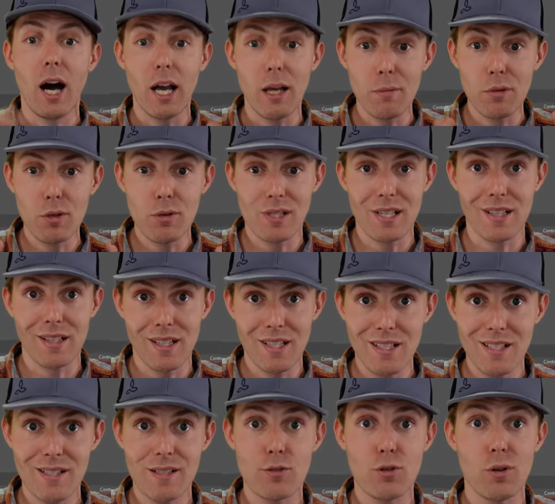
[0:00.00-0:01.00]
I'm using
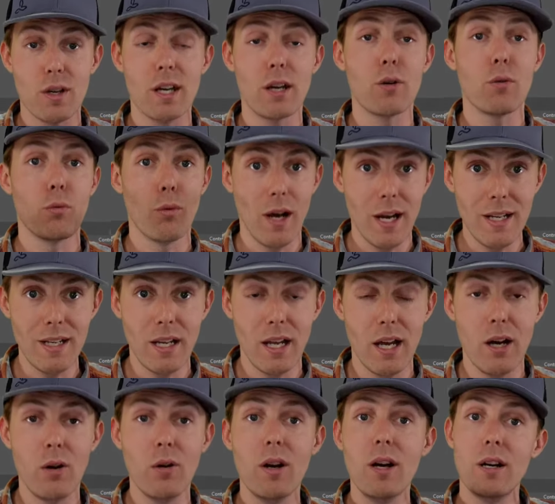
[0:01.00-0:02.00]
this trick right
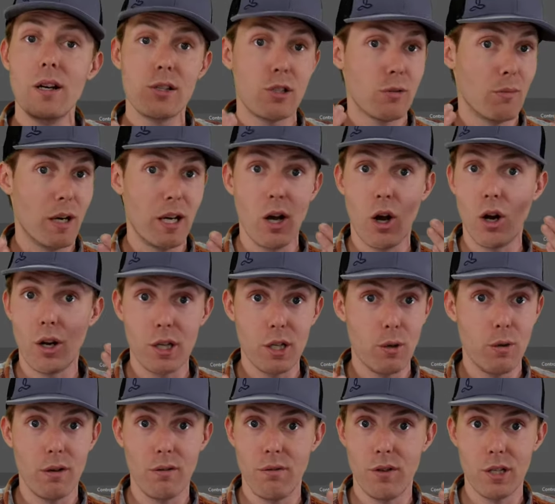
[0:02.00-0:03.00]
now so my
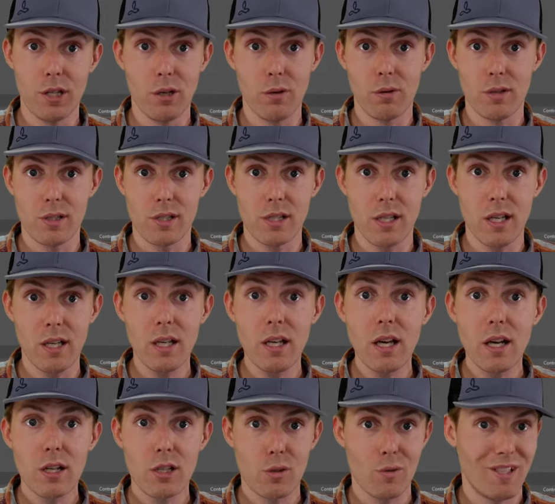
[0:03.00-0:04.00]
audio and video are in sync,
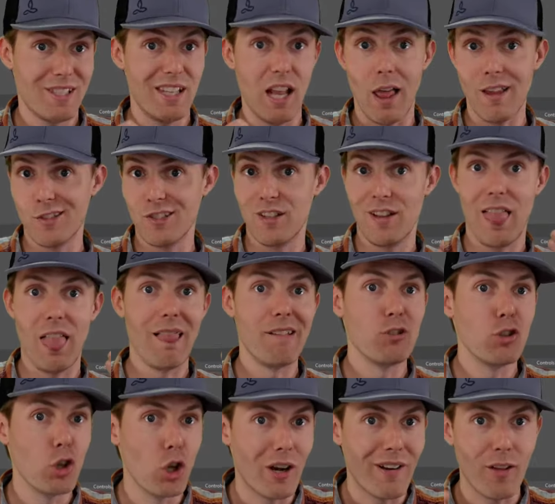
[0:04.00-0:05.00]
so it doesn't
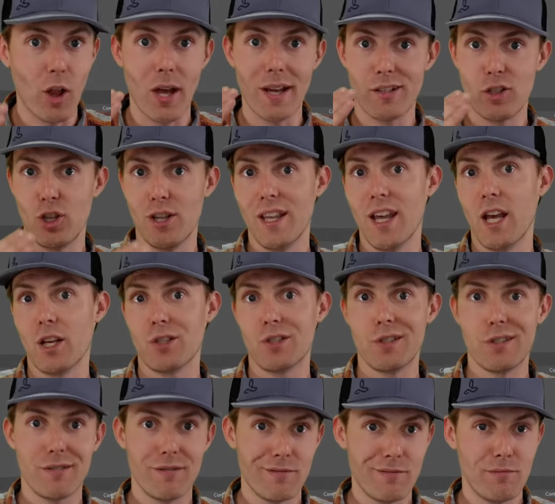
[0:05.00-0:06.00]
look like
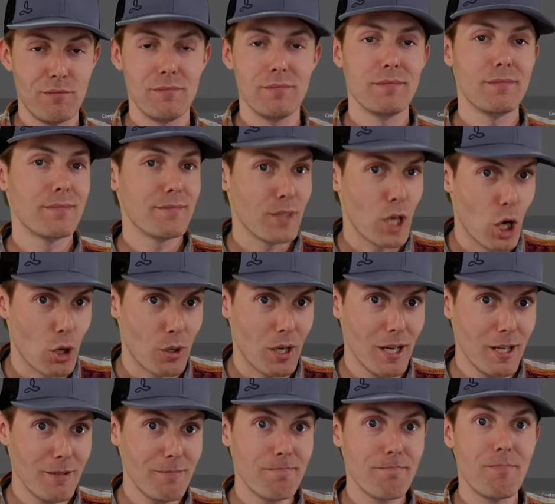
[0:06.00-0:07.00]
this.
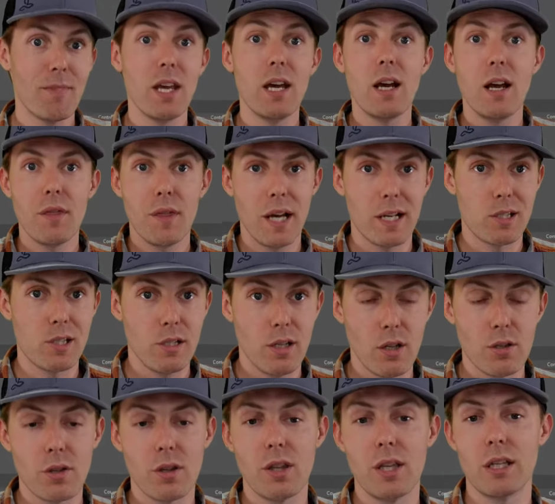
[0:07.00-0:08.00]
Okay? That's
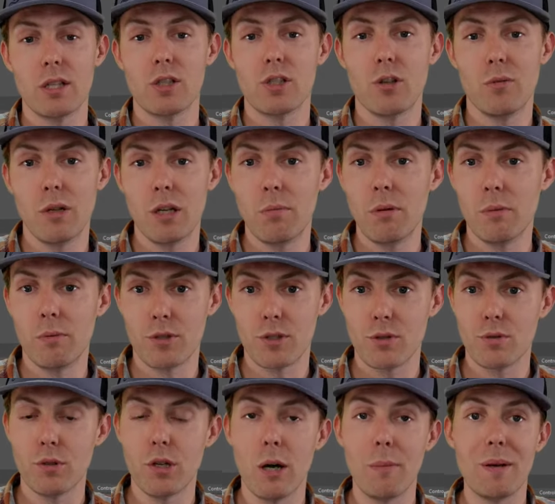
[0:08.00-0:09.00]
another thing so many people
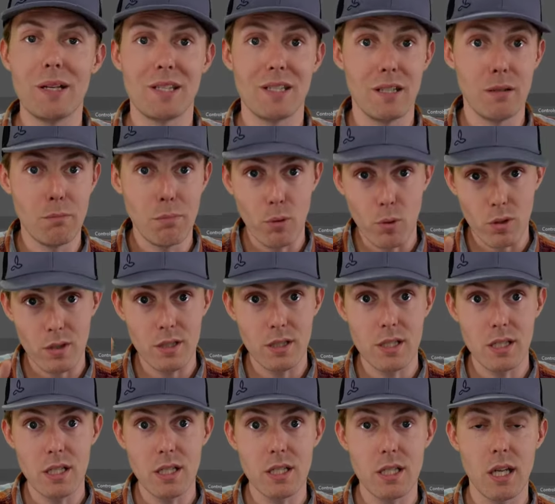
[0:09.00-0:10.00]
screw up. It's an
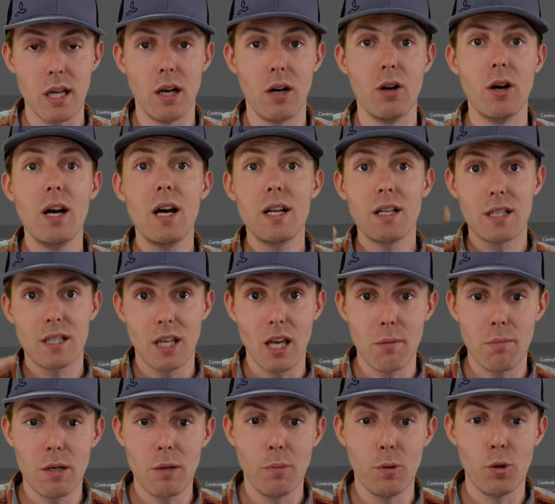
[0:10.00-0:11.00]
important detail to
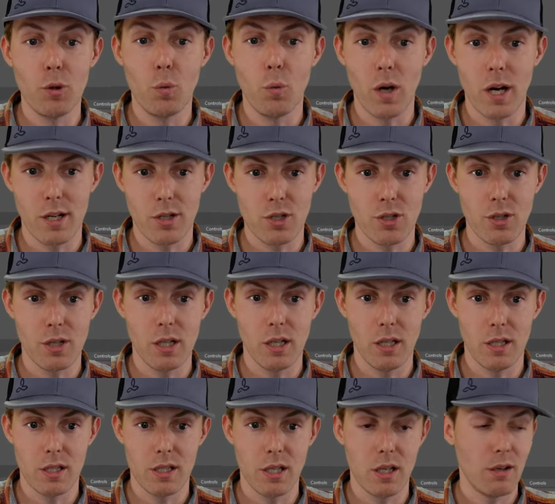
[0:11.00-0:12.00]
get people to watch your
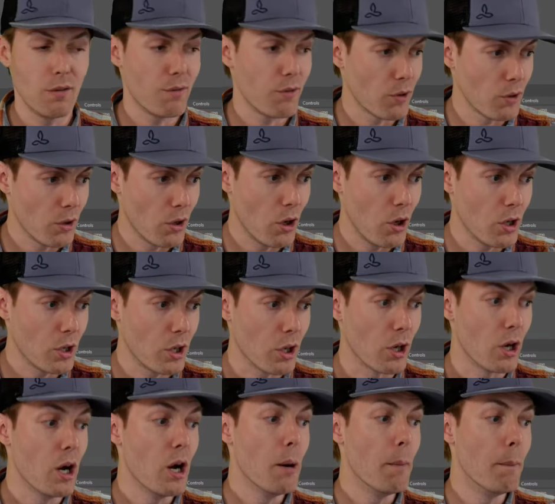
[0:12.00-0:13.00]
content for
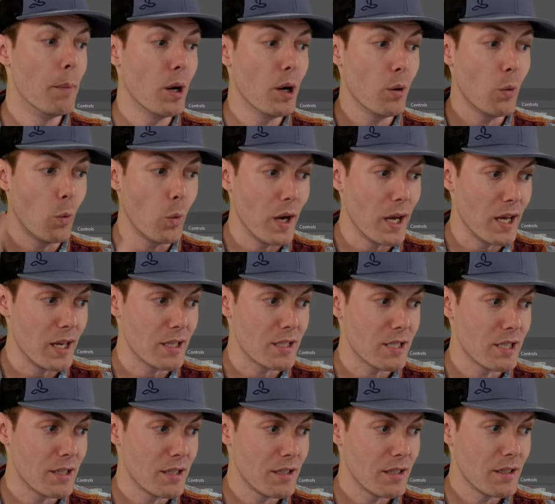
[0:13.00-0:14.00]
longer. But
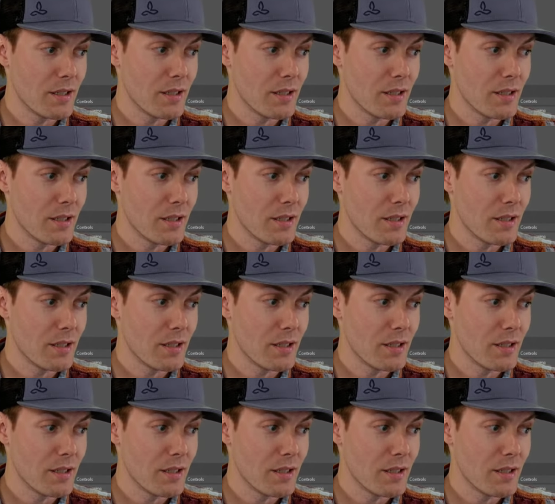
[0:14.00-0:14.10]
wait,